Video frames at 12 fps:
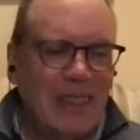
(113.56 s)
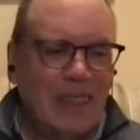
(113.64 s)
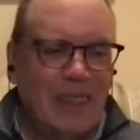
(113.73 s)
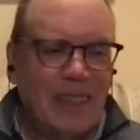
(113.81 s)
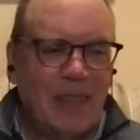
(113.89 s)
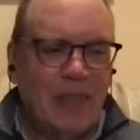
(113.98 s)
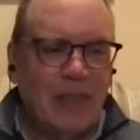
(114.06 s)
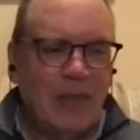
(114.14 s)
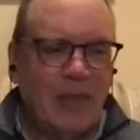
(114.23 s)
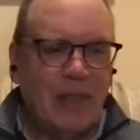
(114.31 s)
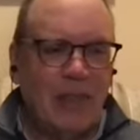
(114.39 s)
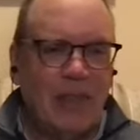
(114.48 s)
self
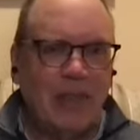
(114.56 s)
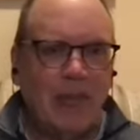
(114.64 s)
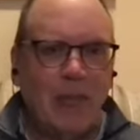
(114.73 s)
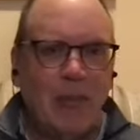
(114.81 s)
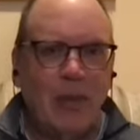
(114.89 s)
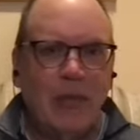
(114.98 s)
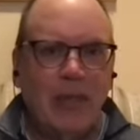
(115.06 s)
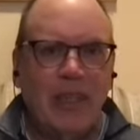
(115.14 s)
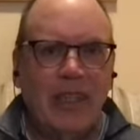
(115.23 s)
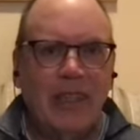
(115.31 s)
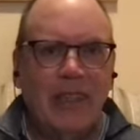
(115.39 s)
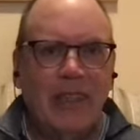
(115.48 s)
driven self
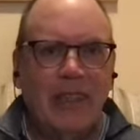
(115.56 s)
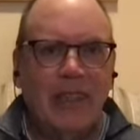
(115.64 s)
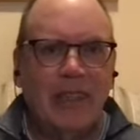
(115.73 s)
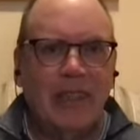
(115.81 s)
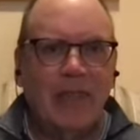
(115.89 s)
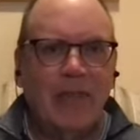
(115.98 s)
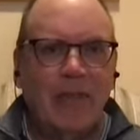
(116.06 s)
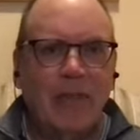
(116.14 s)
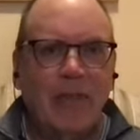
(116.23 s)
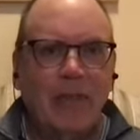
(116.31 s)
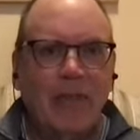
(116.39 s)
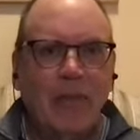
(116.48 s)
motivated self
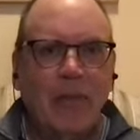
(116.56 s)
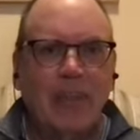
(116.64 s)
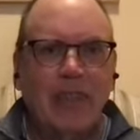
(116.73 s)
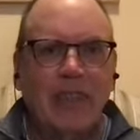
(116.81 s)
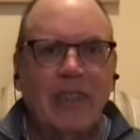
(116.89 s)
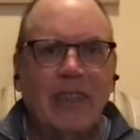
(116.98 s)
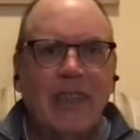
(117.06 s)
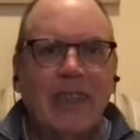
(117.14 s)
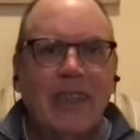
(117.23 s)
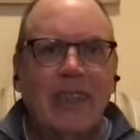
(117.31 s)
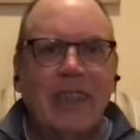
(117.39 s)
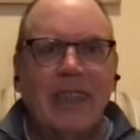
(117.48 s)
something
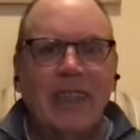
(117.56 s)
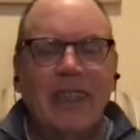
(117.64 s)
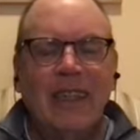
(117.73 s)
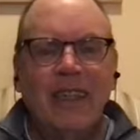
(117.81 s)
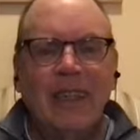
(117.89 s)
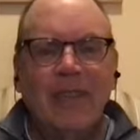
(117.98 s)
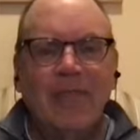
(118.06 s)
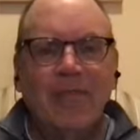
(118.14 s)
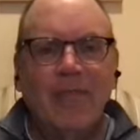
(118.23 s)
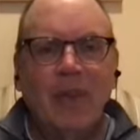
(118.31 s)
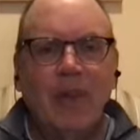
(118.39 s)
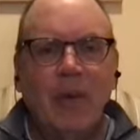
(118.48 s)
uh,
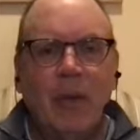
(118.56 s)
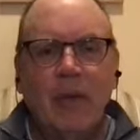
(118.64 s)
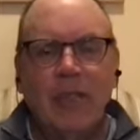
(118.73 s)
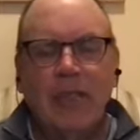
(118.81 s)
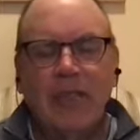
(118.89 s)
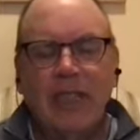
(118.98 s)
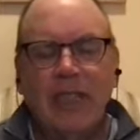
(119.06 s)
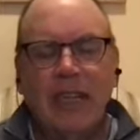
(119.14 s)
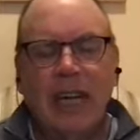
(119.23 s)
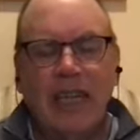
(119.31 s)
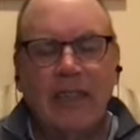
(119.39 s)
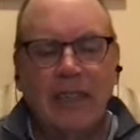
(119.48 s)
or maybe I should say
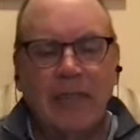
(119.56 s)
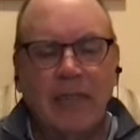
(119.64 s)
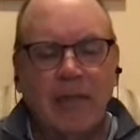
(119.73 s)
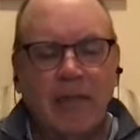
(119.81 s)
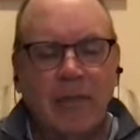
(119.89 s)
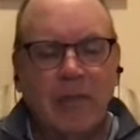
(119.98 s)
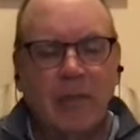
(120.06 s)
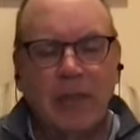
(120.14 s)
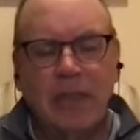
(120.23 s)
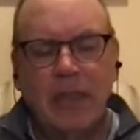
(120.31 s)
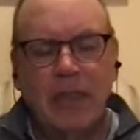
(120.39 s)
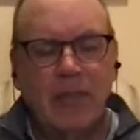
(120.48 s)
not self, but
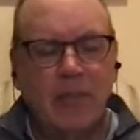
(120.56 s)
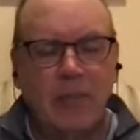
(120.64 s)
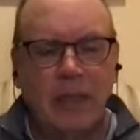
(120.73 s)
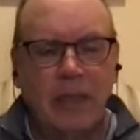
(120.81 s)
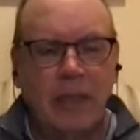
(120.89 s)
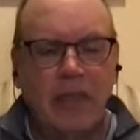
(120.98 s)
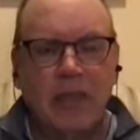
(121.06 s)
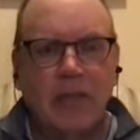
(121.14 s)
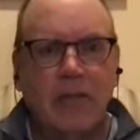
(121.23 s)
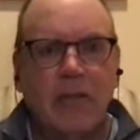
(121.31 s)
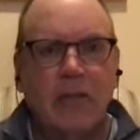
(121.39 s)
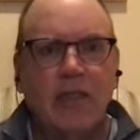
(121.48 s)
then it gets
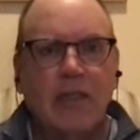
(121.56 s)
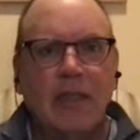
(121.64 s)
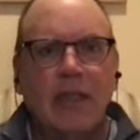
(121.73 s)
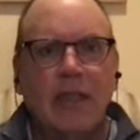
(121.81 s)
confusing.